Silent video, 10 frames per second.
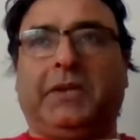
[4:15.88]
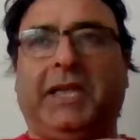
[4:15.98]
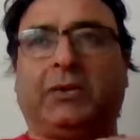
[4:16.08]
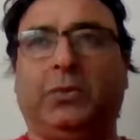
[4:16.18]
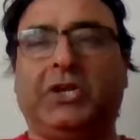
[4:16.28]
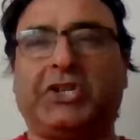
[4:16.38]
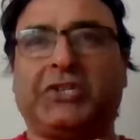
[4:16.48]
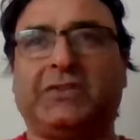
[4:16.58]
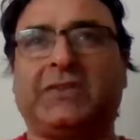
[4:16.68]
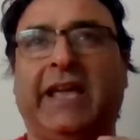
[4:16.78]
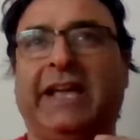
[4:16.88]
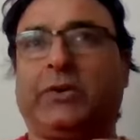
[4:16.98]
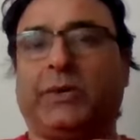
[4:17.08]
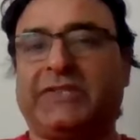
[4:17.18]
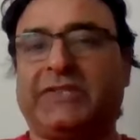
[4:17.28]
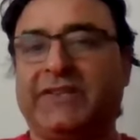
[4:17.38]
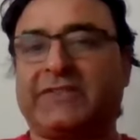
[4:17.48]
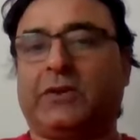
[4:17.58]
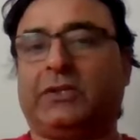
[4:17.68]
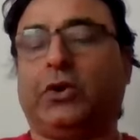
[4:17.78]
calculations accuracy
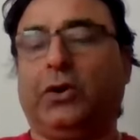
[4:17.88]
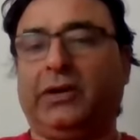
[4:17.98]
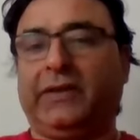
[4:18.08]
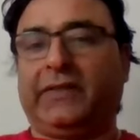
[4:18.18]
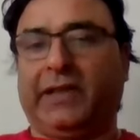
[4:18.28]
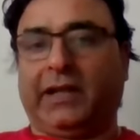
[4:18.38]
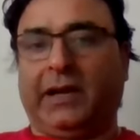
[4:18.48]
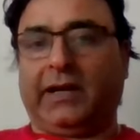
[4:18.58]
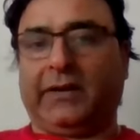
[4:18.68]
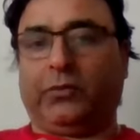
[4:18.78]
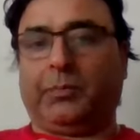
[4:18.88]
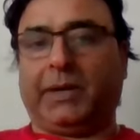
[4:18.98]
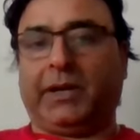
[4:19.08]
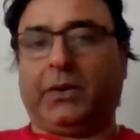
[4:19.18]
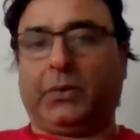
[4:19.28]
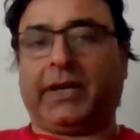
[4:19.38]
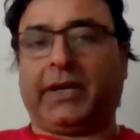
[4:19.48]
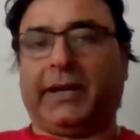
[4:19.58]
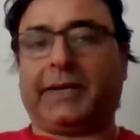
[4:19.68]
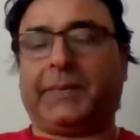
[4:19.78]
is not the only thing I would be looking
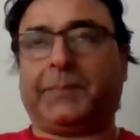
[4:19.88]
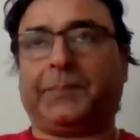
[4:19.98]
at.